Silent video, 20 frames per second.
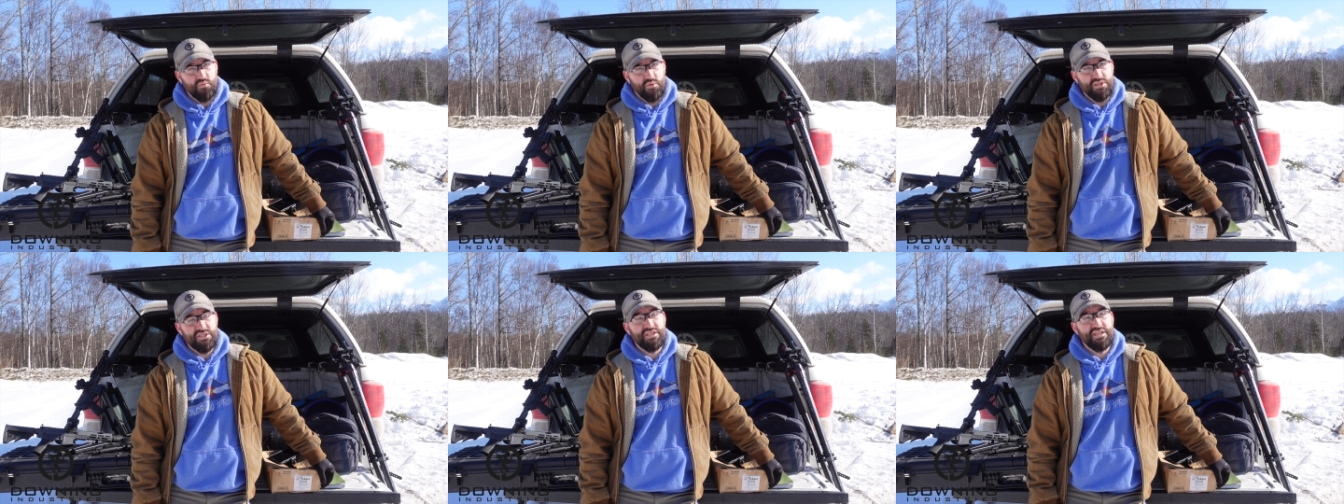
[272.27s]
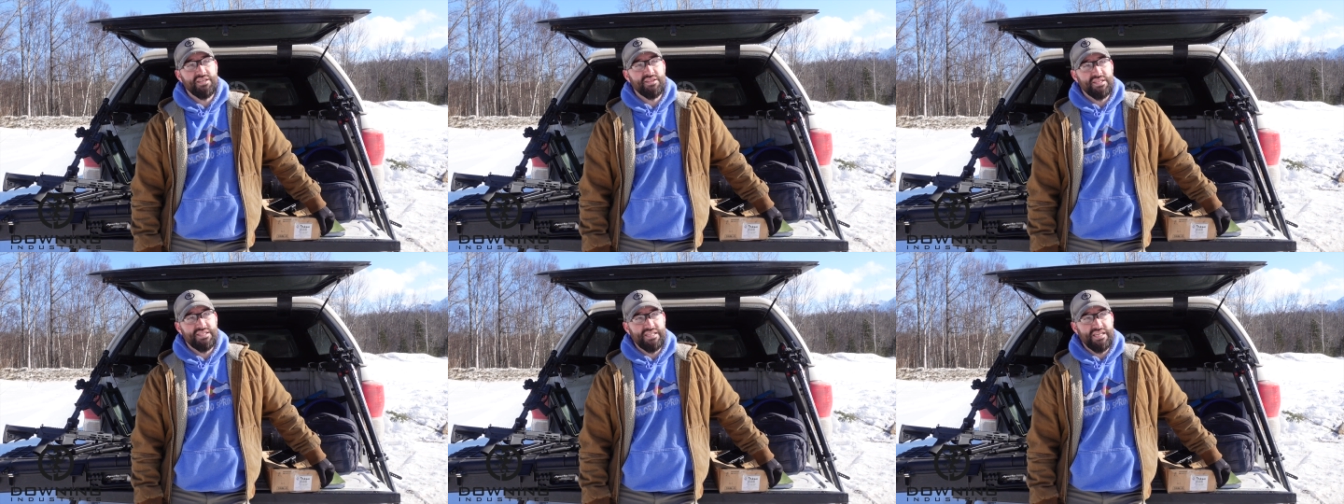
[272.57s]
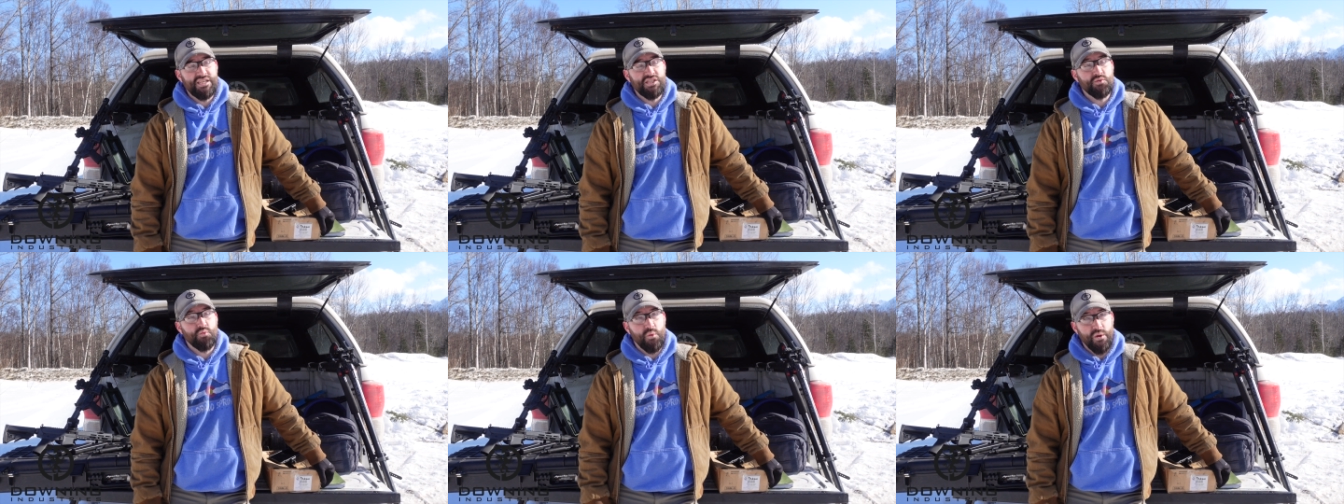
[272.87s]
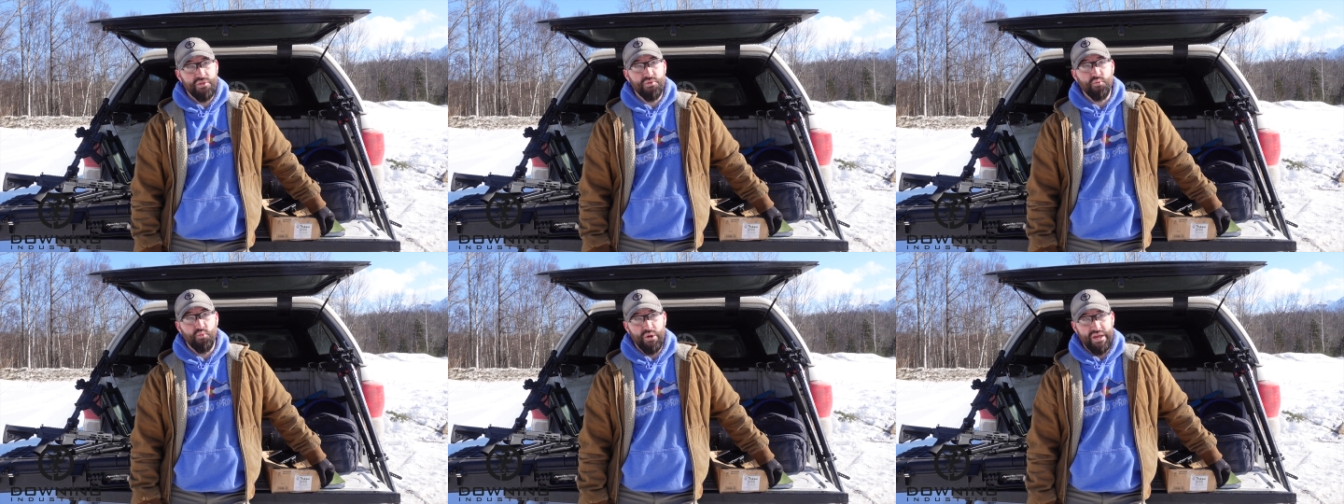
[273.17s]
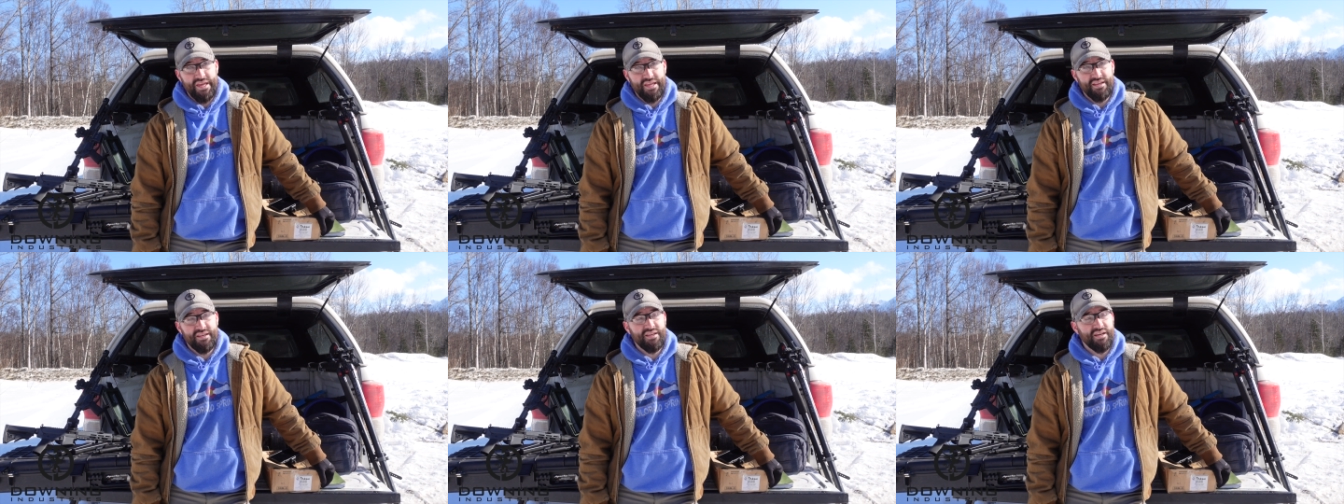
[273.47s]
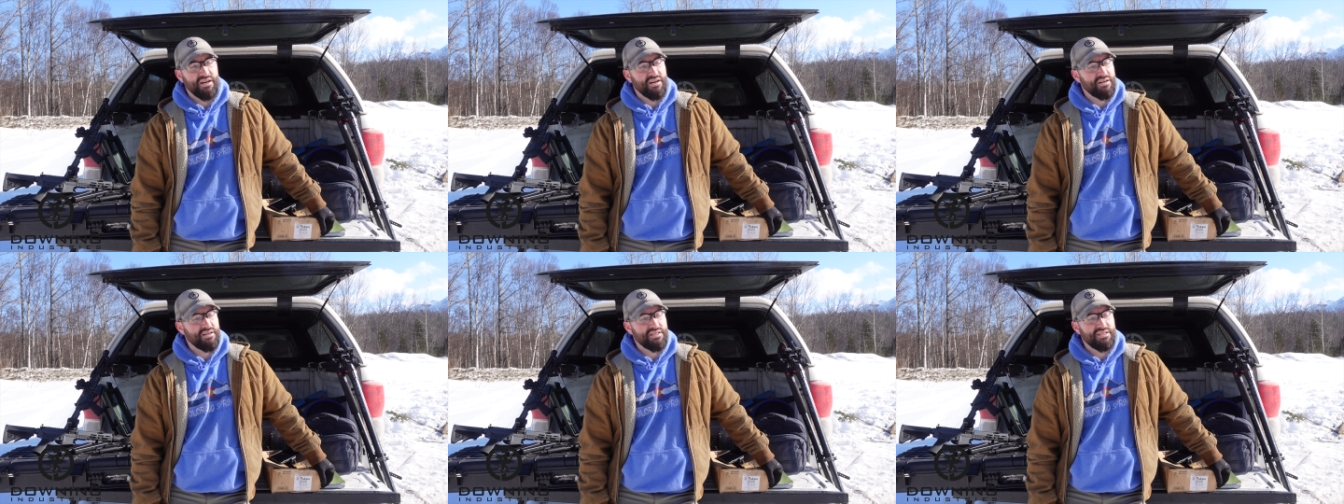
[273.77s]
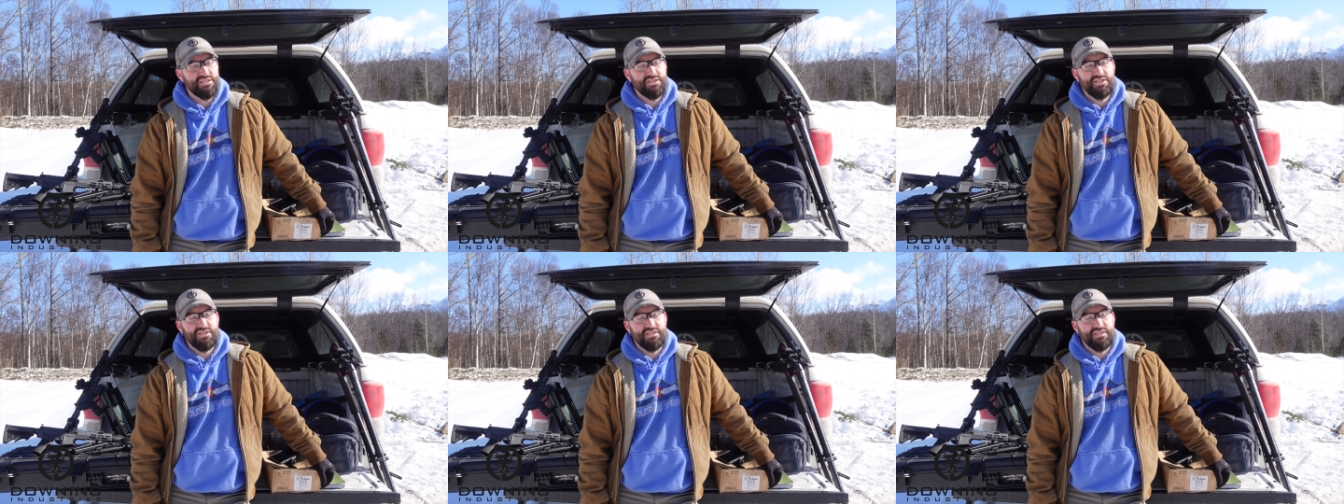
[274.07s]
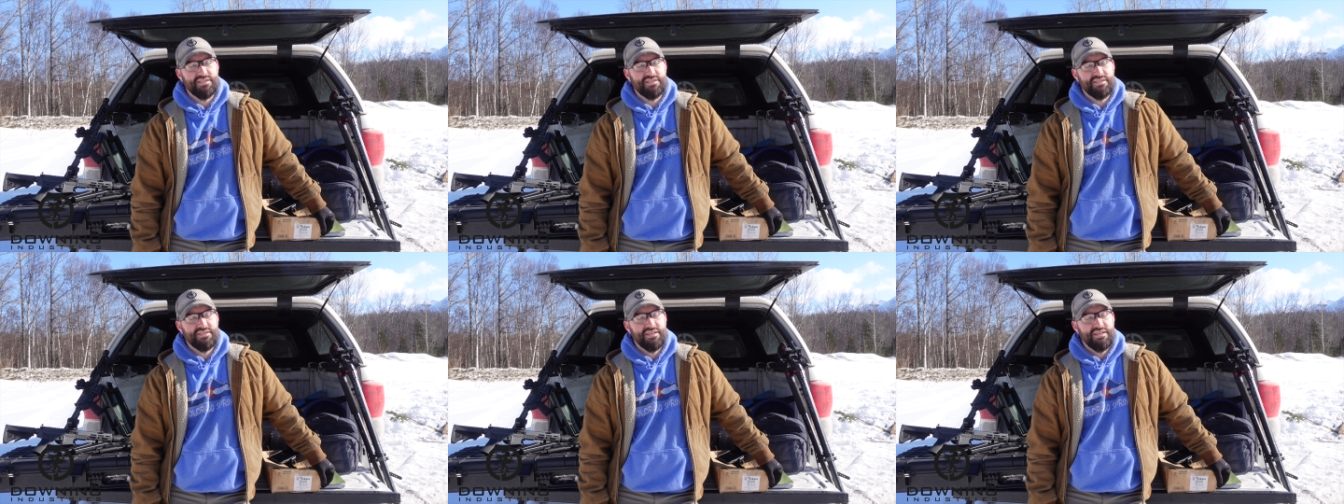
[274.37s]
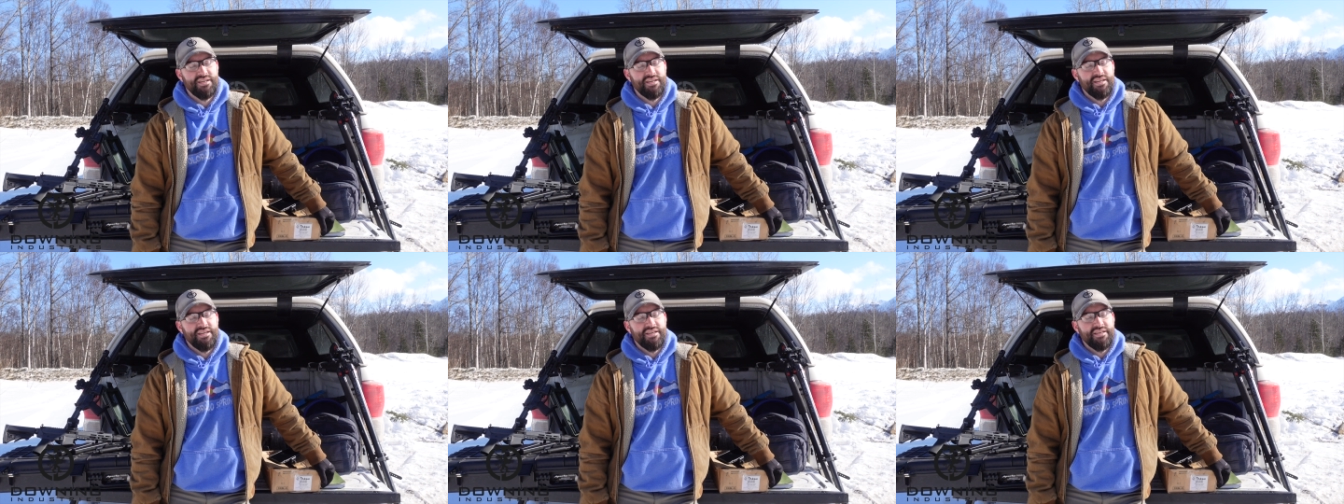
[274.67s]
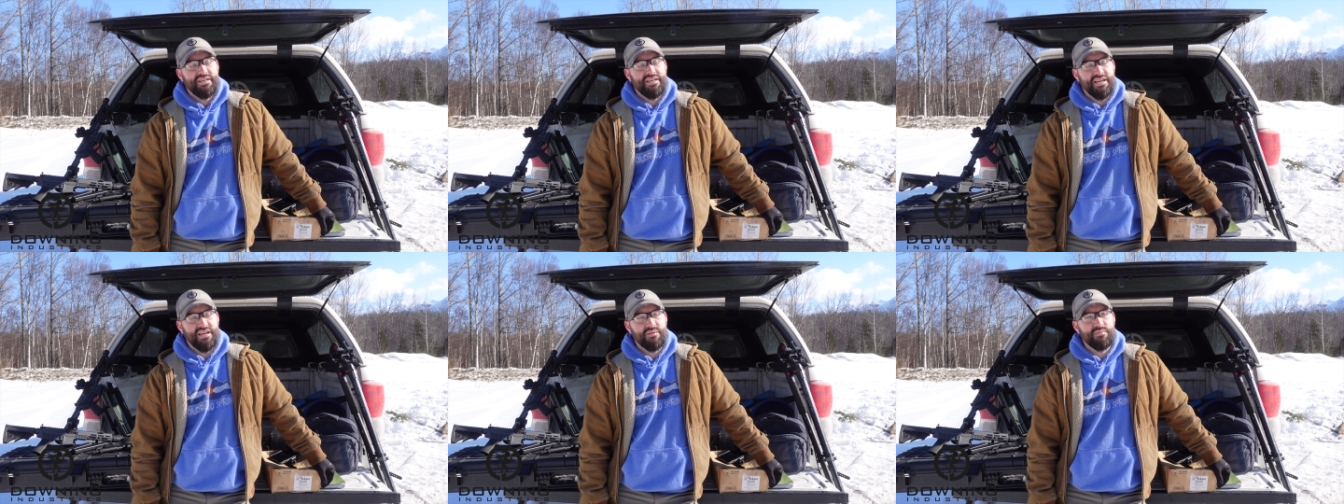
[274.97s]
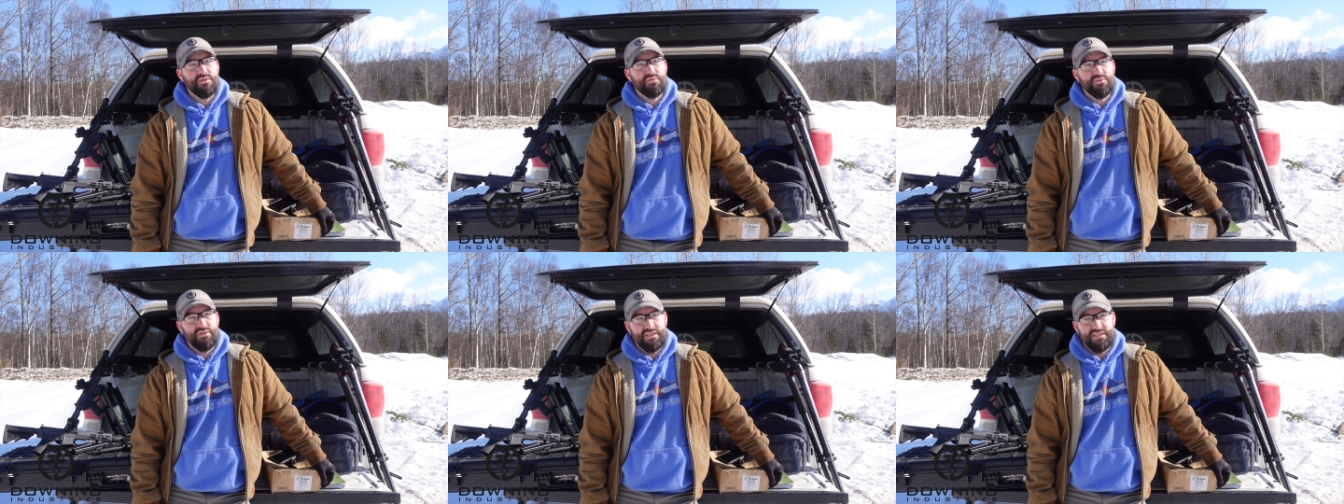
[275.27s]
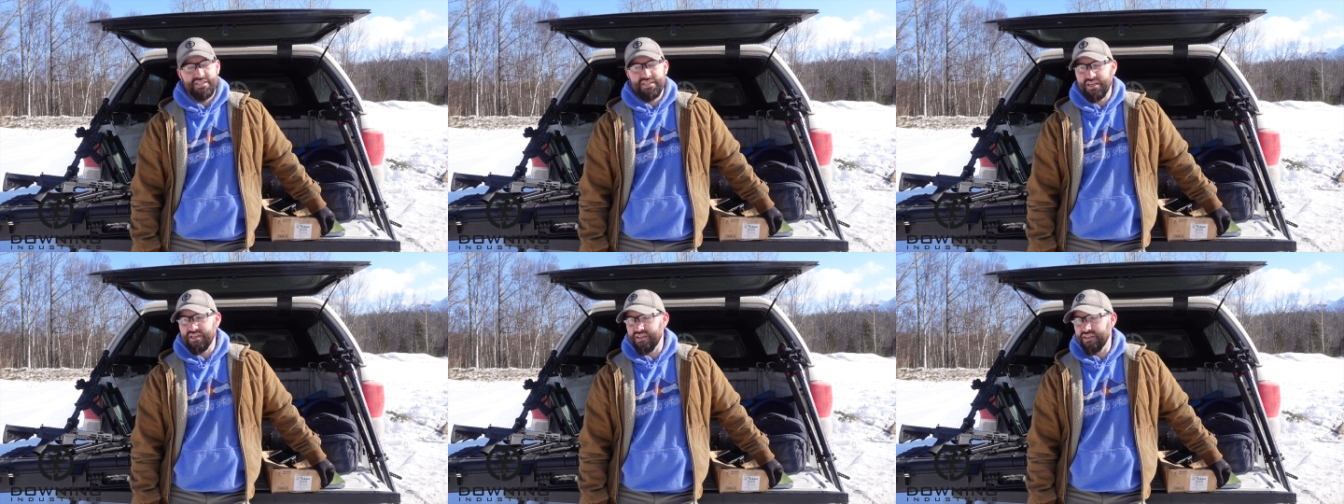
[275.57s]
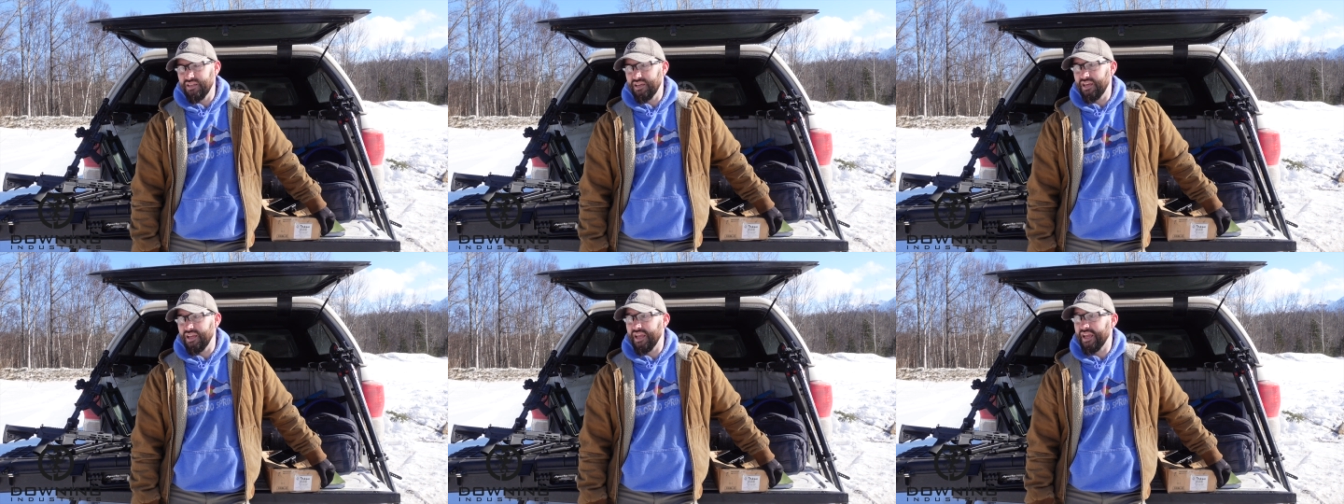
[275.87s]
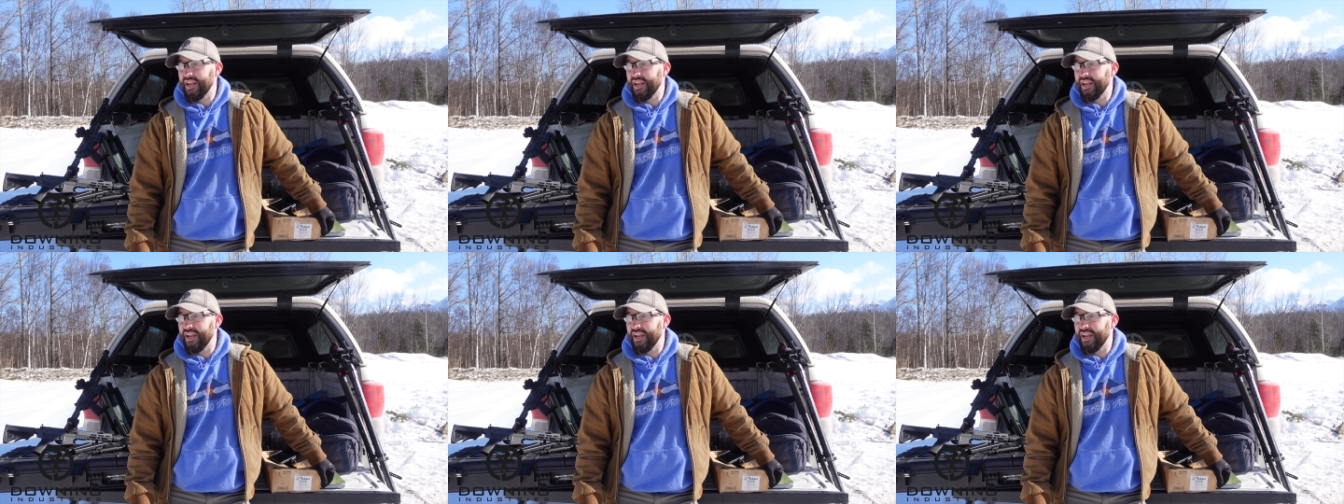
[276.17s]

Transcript: Once you get in the teens with wind, oh, it just it can be a really sucky day.